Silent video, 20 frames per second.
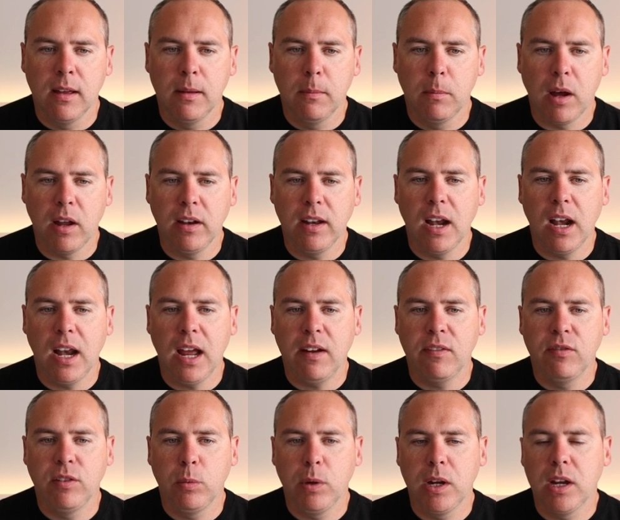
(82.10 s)
But on the
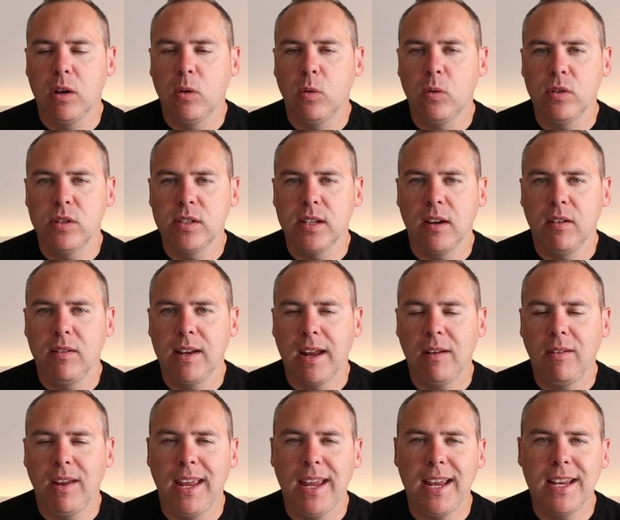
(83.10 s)
left, we can also now
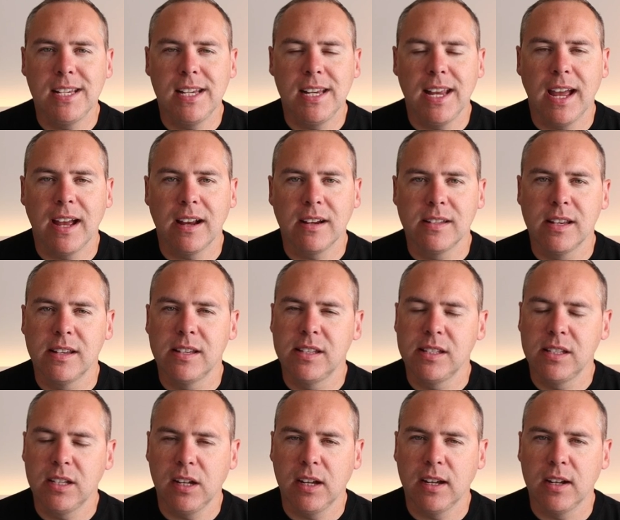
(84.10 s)
easily access
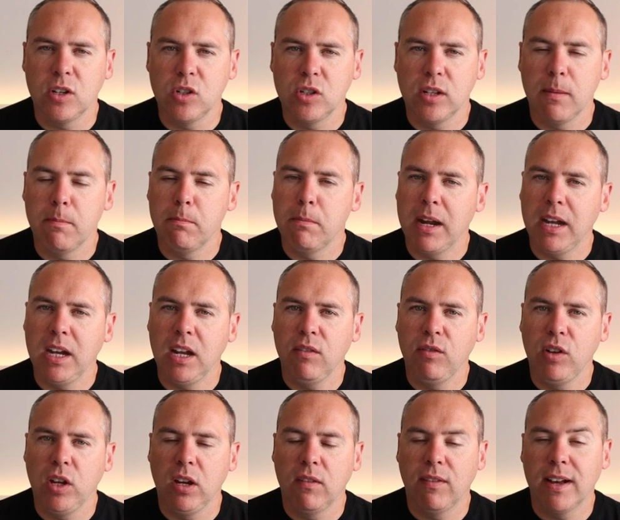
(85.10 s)
Search that many of
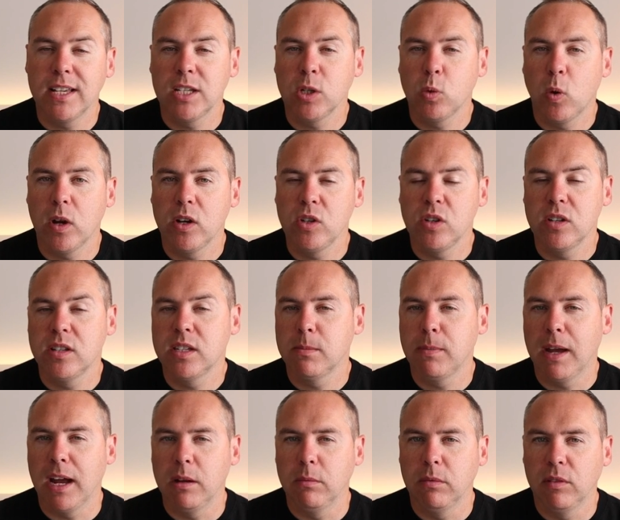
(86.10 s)
you have asked questions
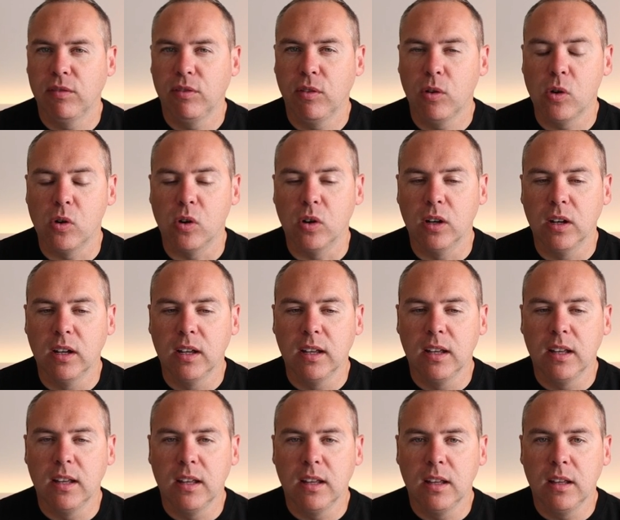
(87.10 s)
about before.
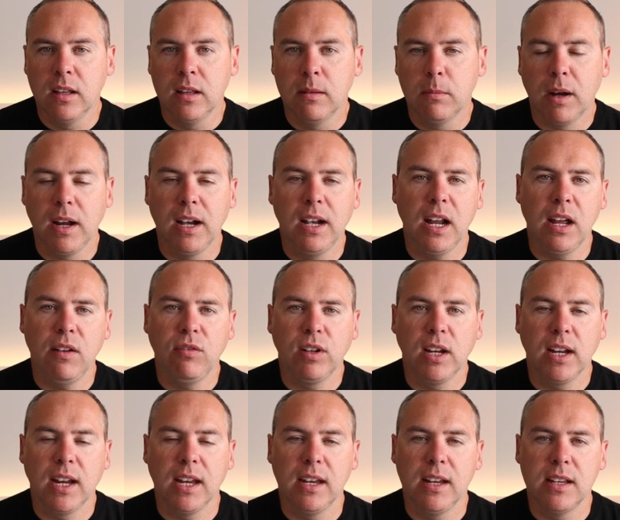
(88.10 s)
By
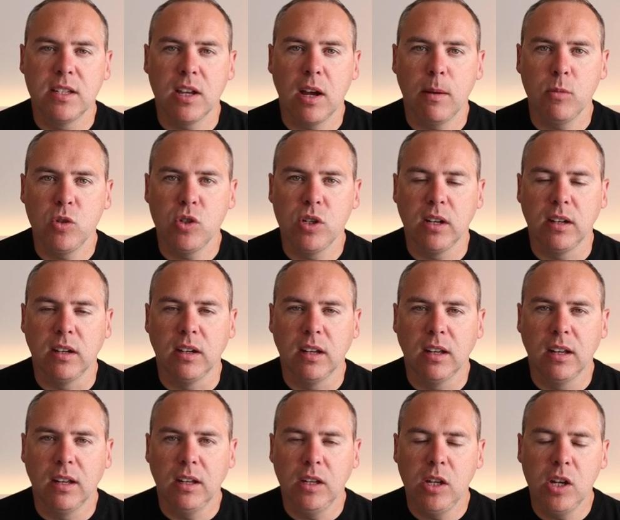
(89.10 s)
left-clicking this option,
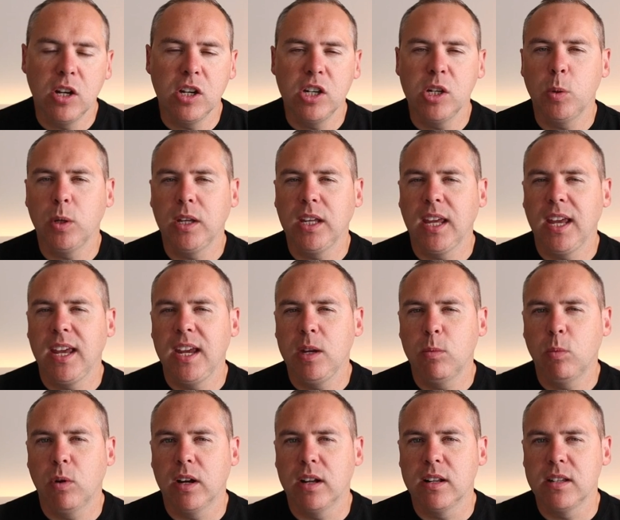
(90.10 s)
you can do a
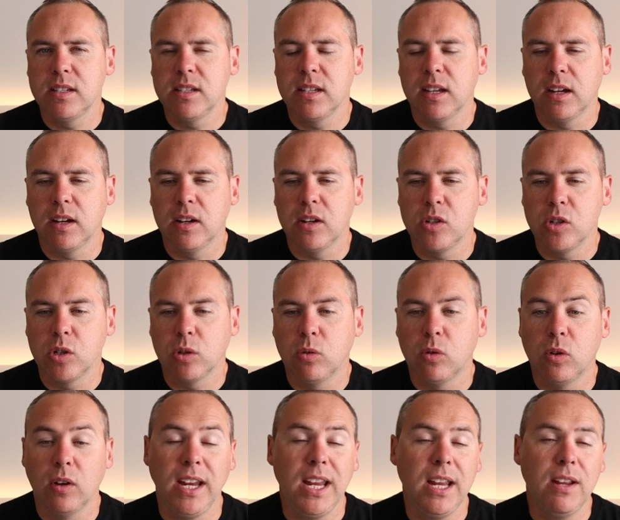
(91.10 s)
keyword search
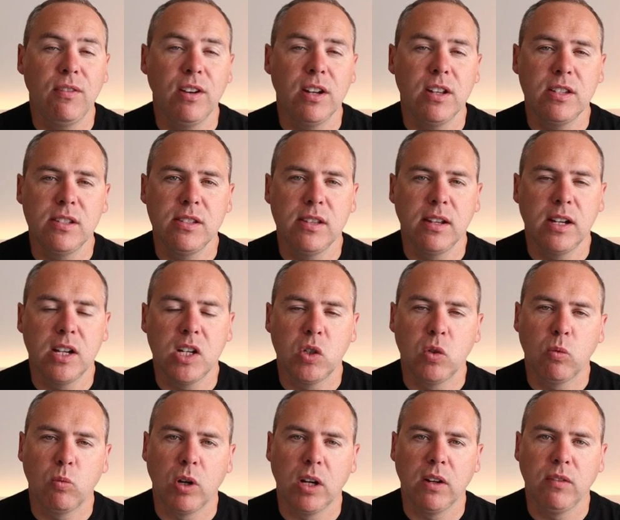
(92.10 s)
or even a search
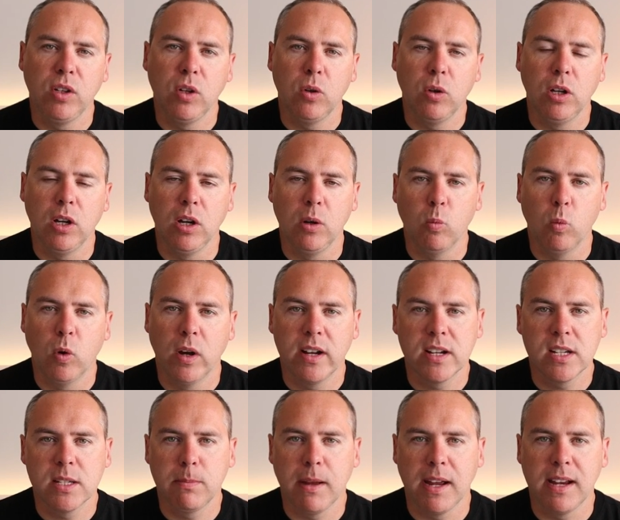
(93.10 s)
one of your Loop
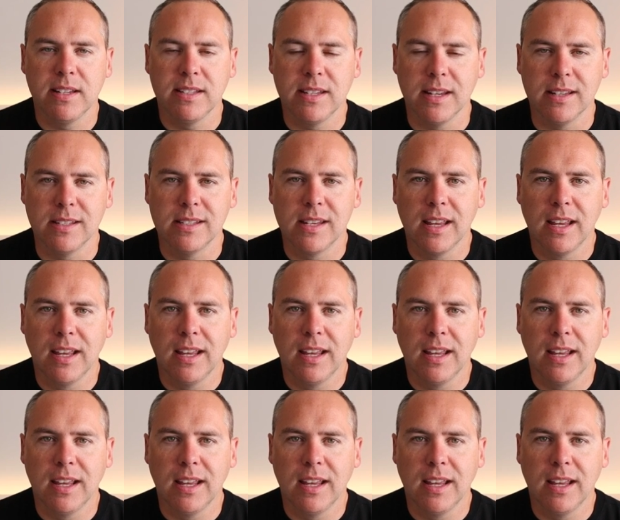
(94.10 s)
workspaces.